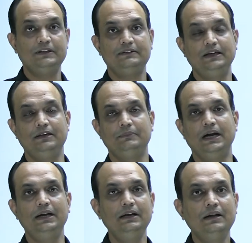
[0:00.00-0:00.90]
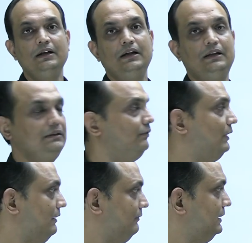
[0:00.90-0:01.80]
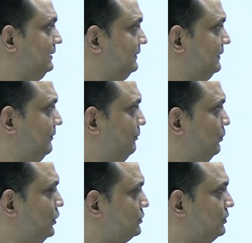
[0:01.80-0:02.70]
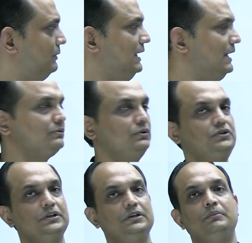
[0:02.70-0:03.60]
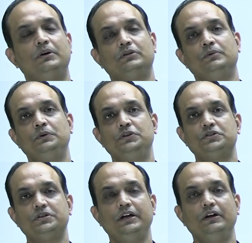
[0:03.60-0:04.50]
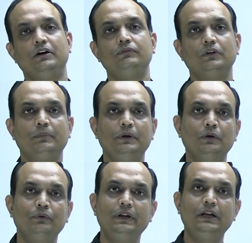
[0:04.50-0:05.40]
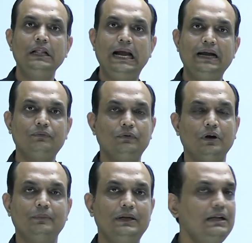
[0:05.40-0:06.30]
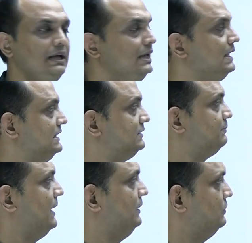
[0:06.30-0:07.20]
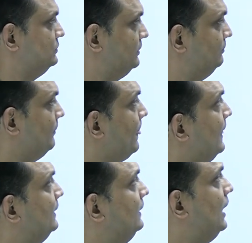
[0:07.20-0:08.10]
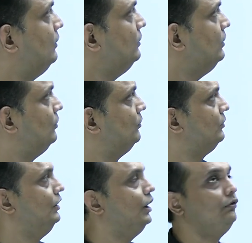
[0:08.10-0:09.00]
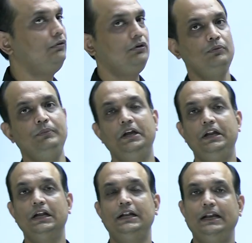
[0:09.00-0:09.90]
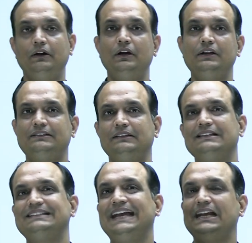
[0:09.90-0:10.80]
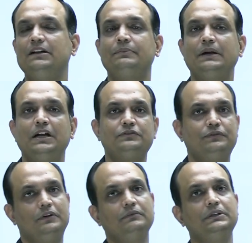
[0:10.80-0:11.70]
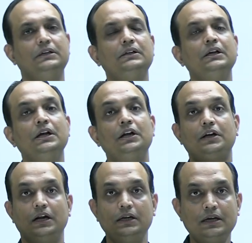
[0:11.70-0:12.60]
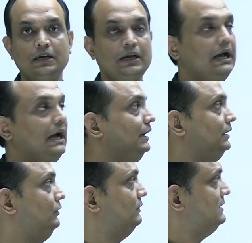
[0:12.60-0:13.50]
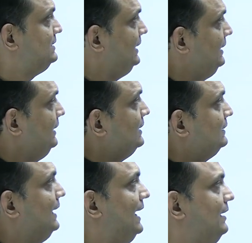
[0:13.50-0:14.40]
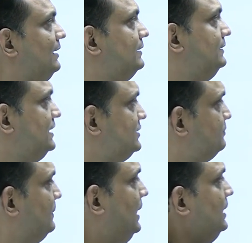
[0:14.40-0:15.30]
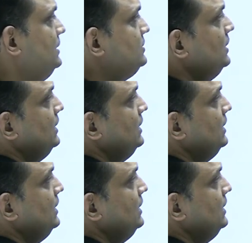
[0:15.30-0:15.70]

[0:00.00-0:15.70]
this thing in mind in the viva. This is the most commonly asked question about the positioning of foramen ovale and foramen spinosum. Now, now to medial pterygoid. This is the second branch from the trunk, and you will see that this branch